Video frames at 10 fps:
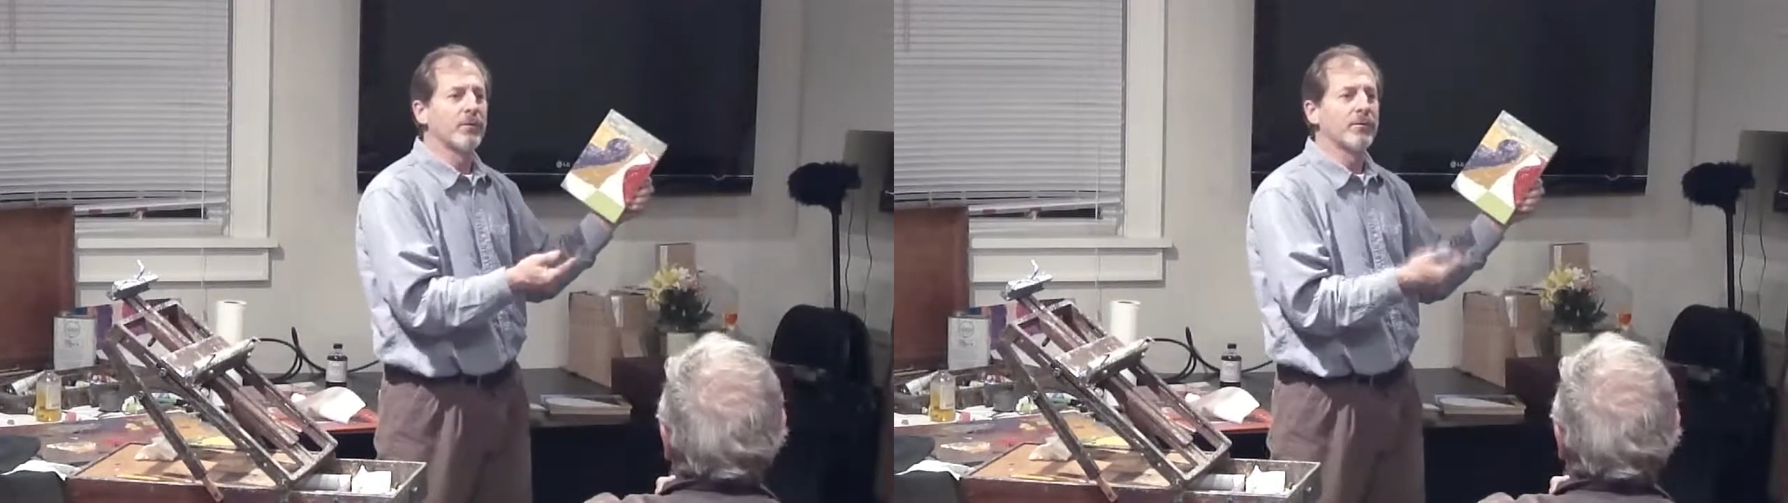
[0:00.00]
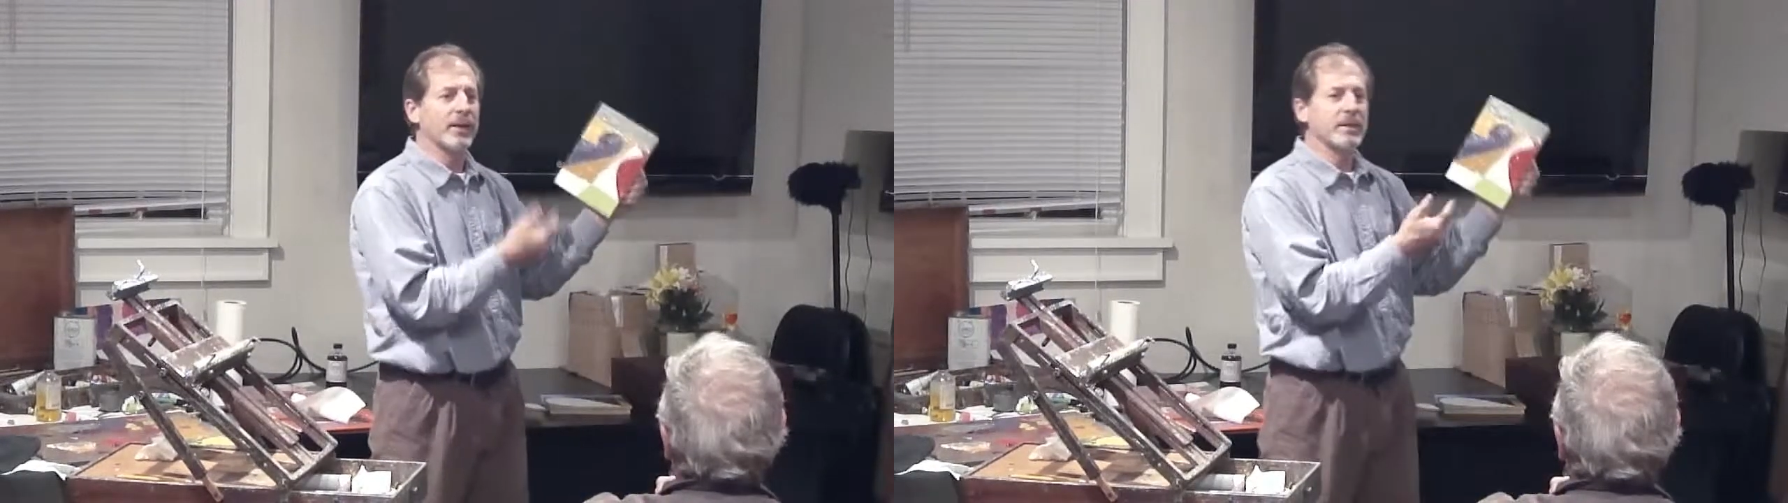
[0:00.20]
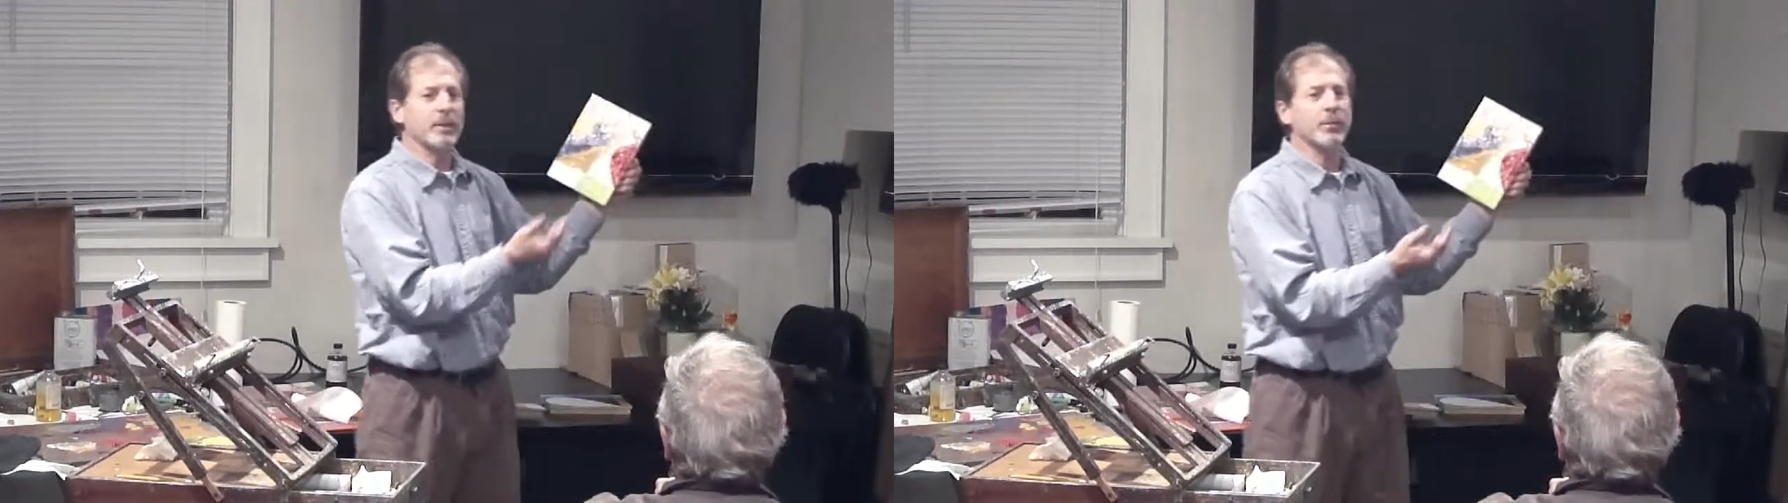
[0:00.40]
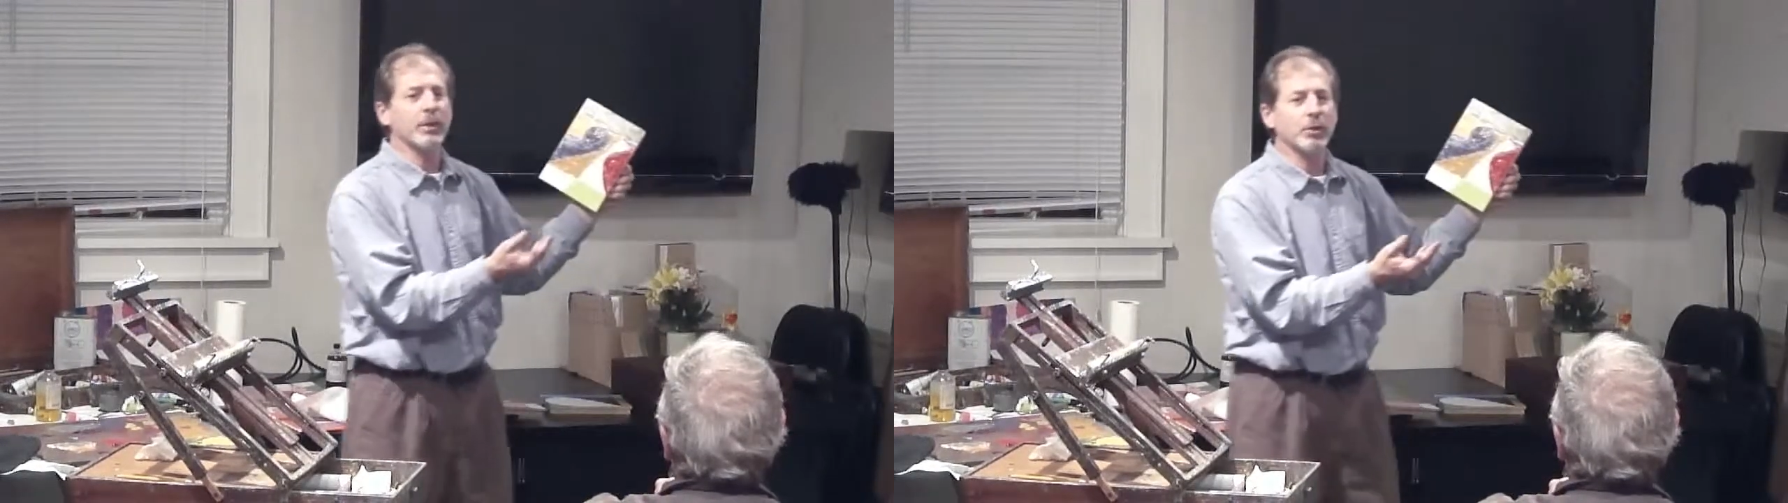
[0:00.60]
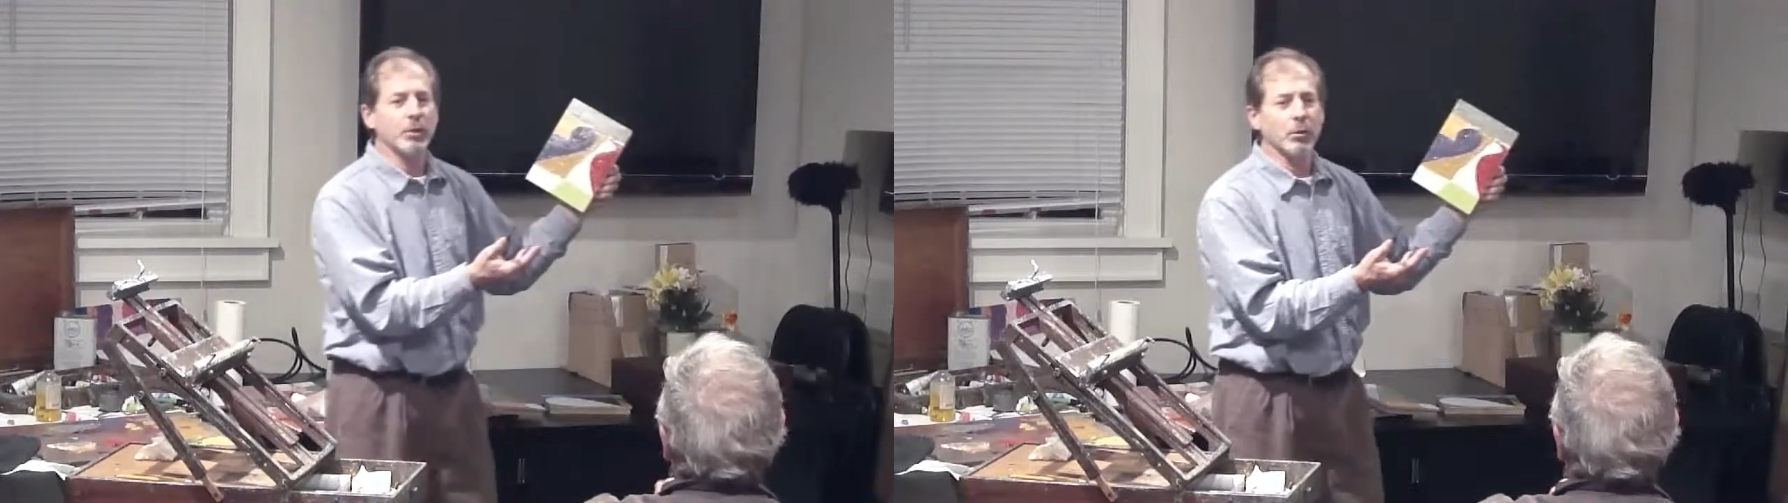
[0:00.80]
find
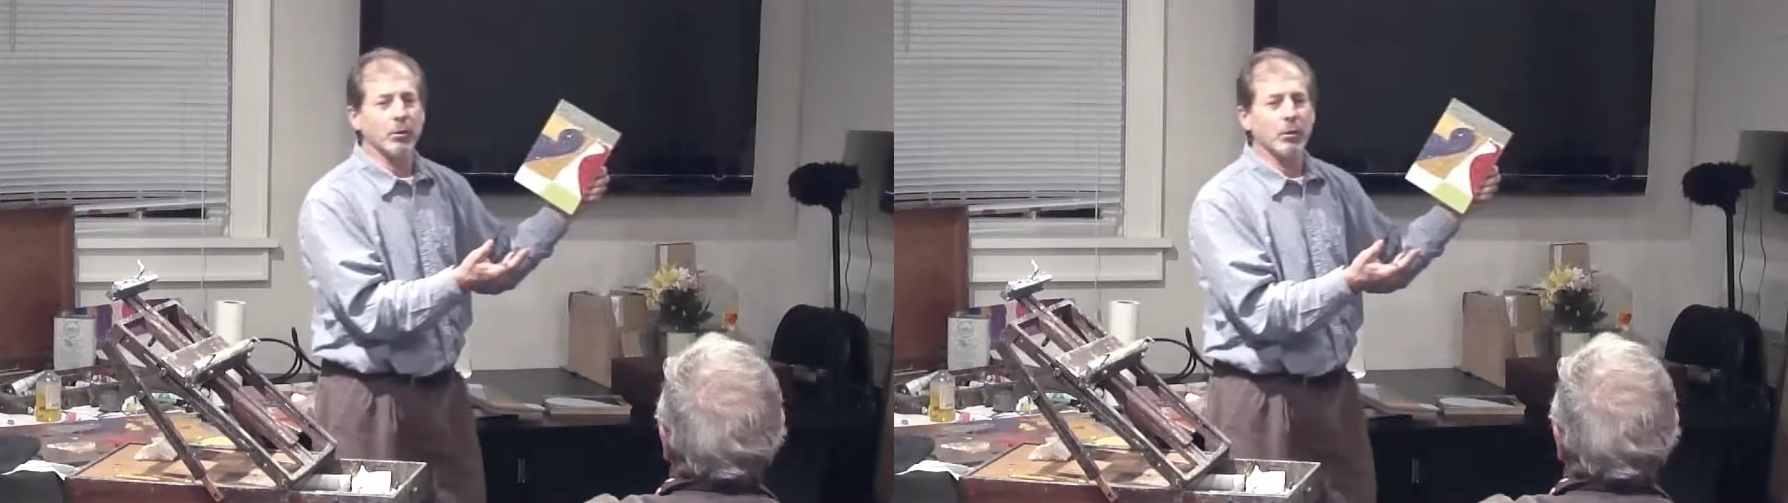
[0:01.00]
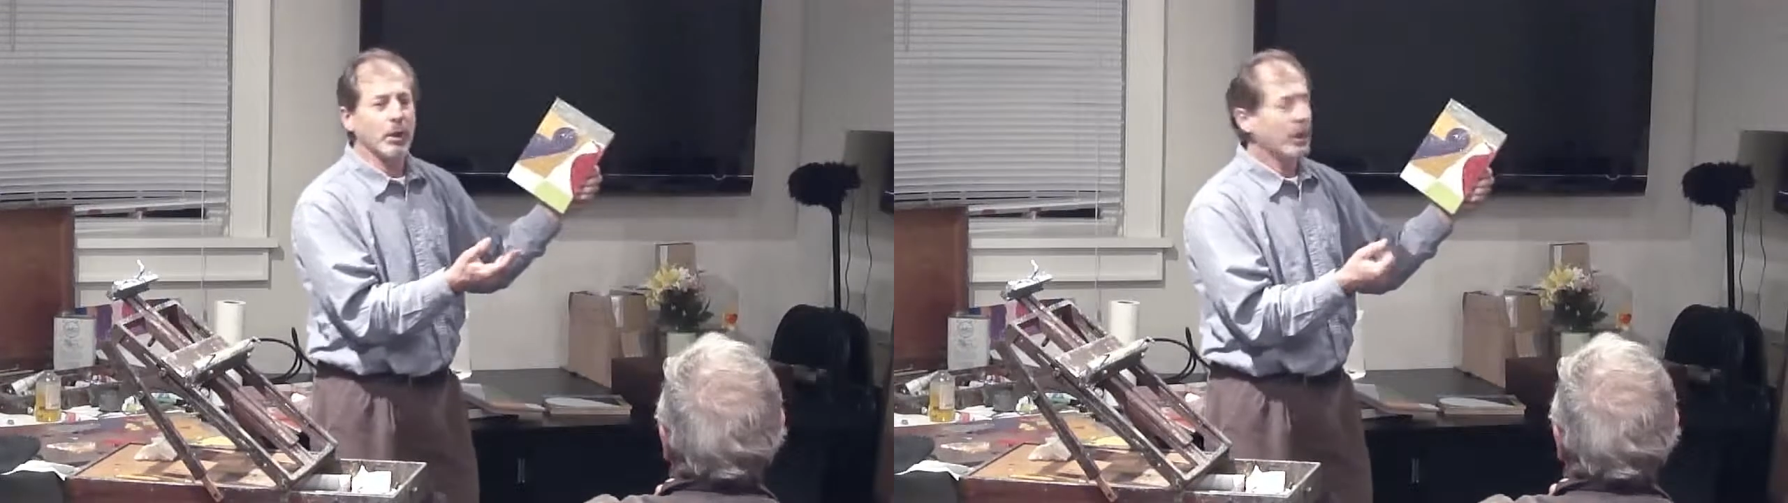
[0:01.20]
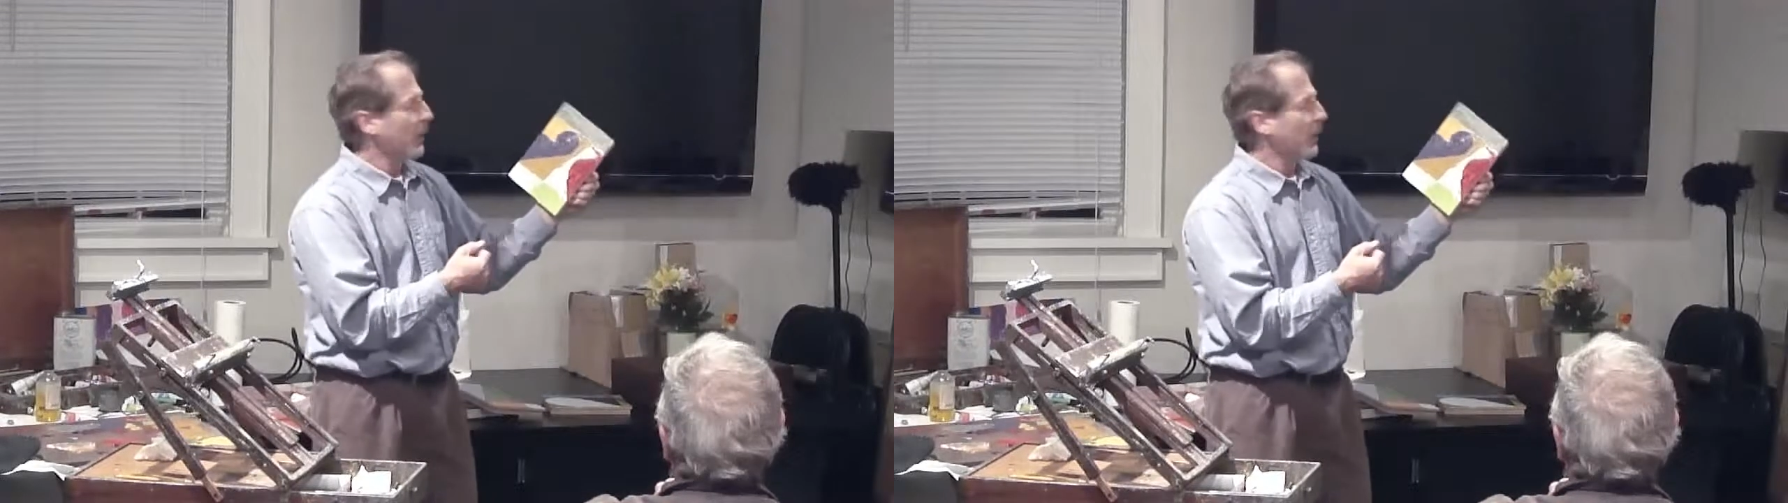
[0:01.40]
something new,